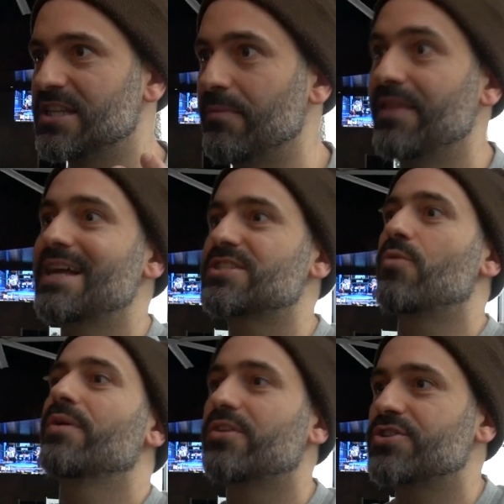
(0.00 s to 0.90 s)
them, and that's
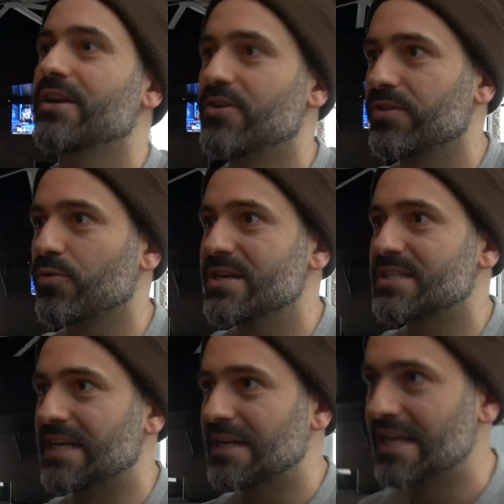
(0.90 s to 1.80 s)
not what they're trying to do with the
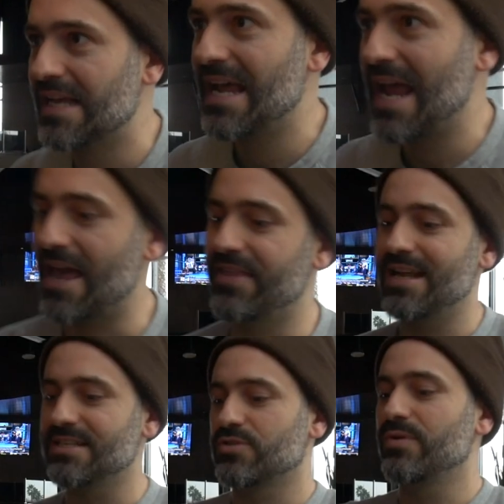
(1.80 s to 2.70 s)
whistling. And
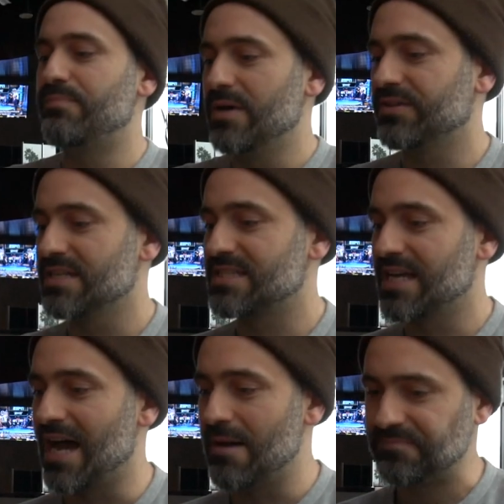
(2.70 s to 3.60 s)
then, so we built this
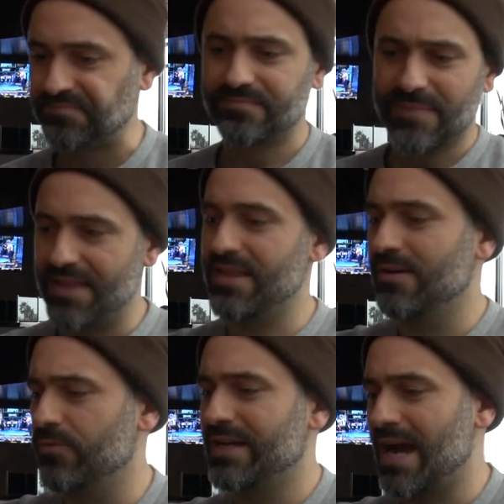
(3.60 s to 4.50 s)
thing up, and
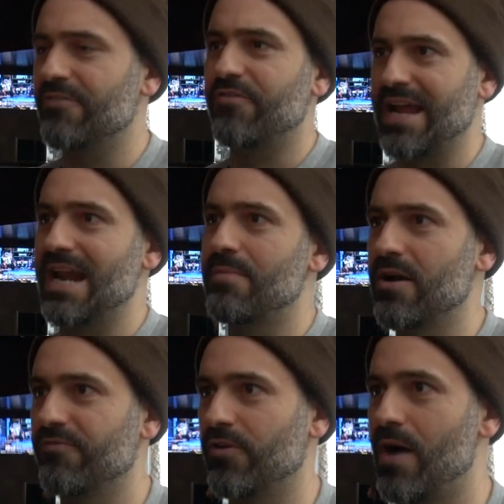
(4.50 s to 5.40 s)
then we kind of forget
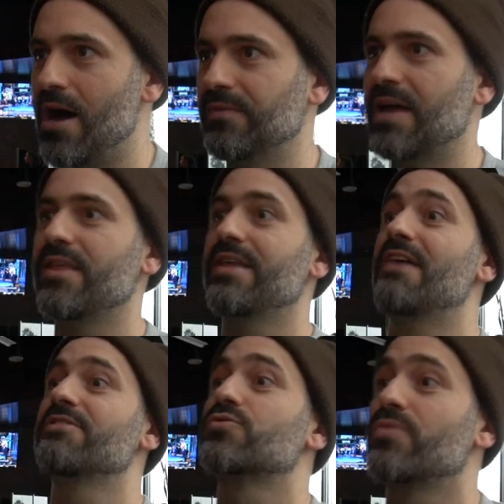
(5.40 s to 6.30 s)
about it for a while. And then they
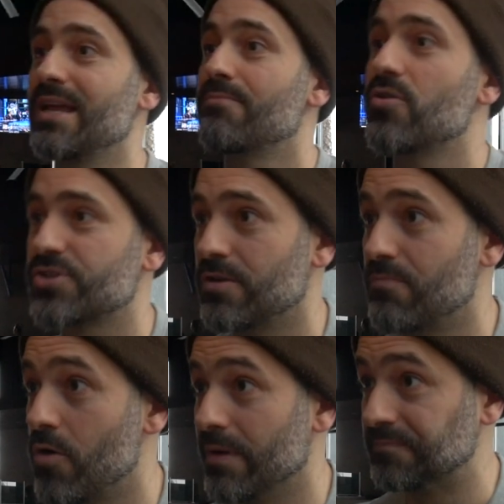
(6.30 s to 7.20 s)
have this really emotional
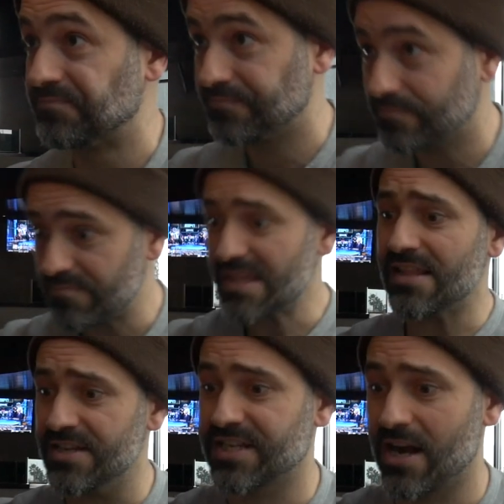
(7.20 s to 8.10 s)
moment.
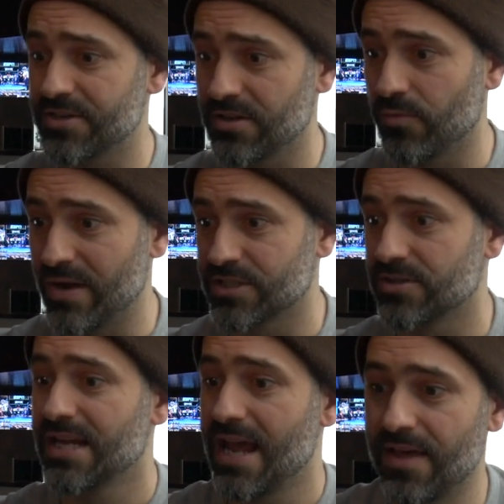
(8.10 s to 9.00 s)
This character that
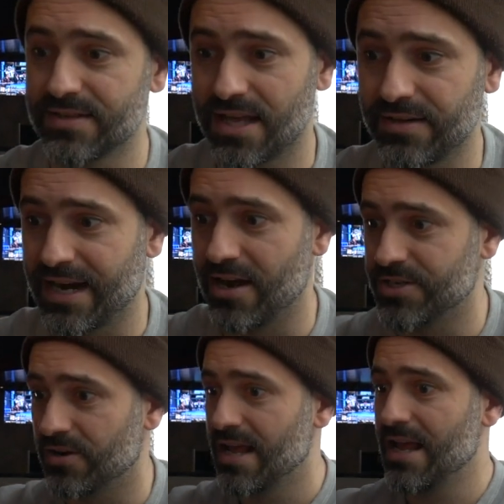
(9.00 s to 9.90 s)
whistles, and this other
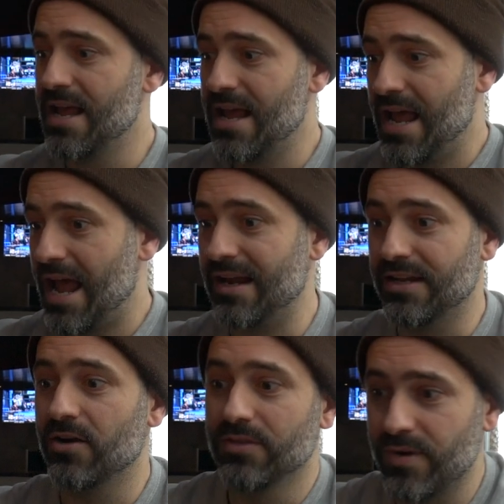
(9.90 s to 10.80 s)
character. And
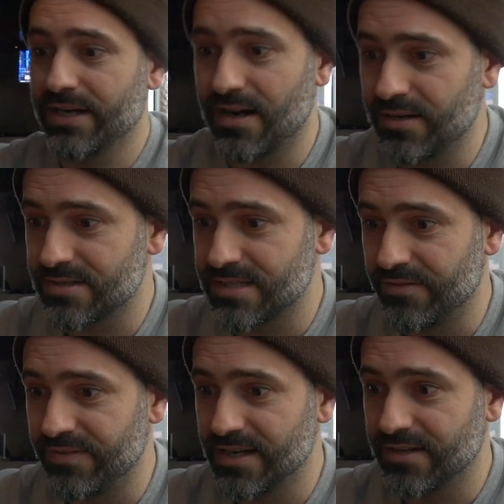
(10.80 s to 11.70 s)
you know, the one character's in
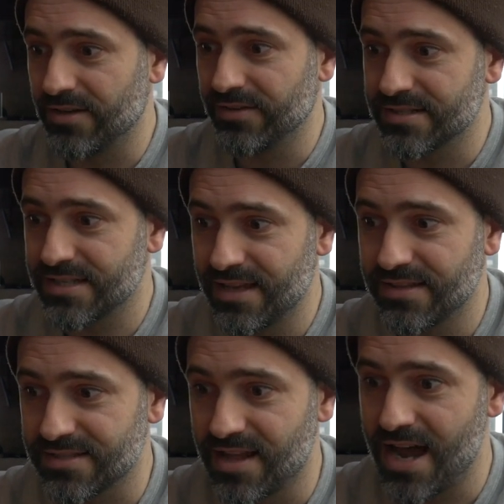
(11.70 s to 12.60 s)
a vehicle, and they're saying
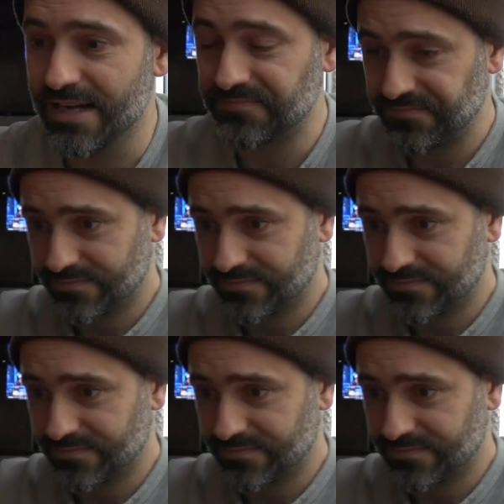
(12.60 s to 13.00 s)
this line,